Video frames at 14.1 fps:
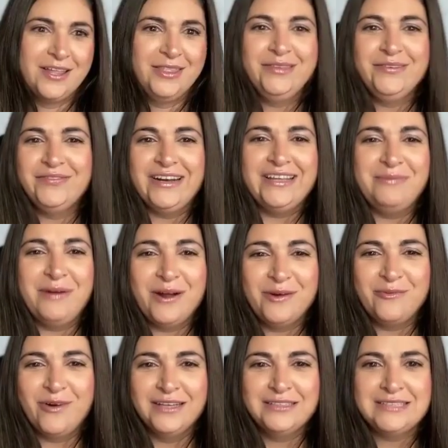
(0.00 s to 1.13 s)
The funny part
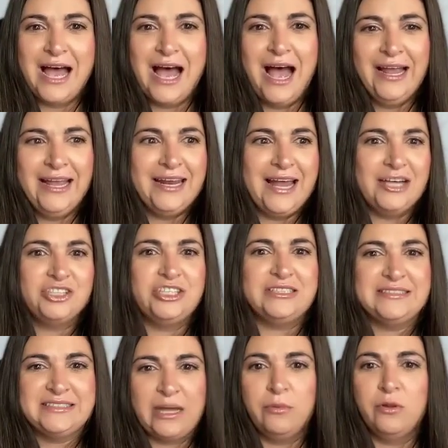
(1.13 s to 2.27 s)
was, I had actually
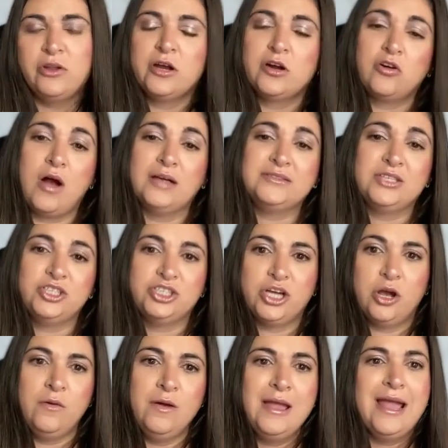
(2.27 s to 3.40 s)
stumbled across the
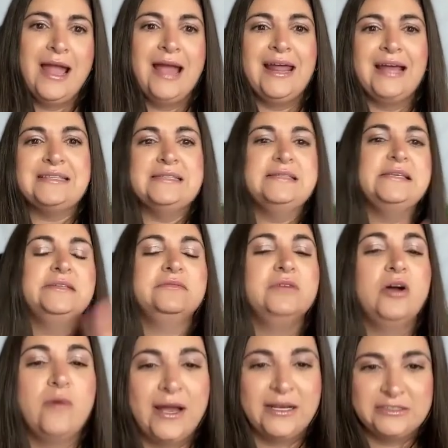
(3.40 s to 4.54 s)
show and had
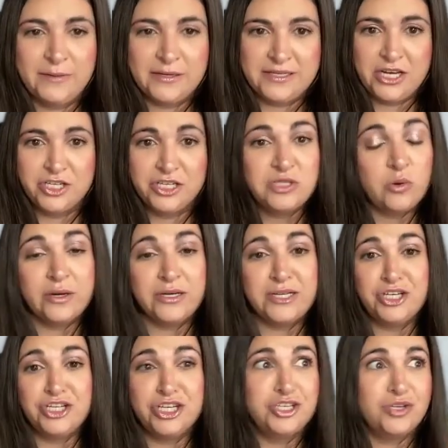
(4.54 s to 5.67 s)
zero expectations or
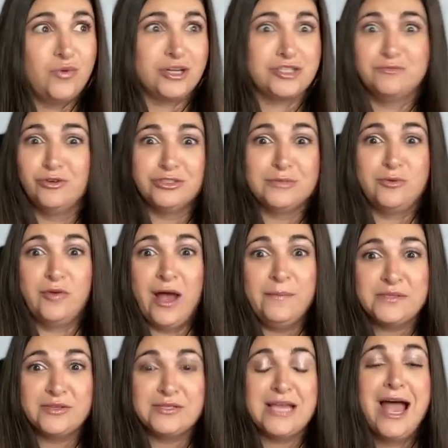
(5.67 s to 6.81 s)
intention to watch multiple
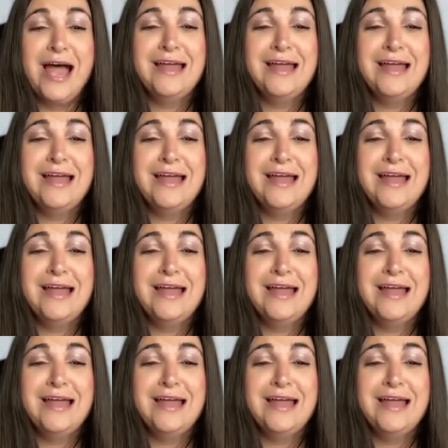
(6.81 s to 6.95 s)
episodes,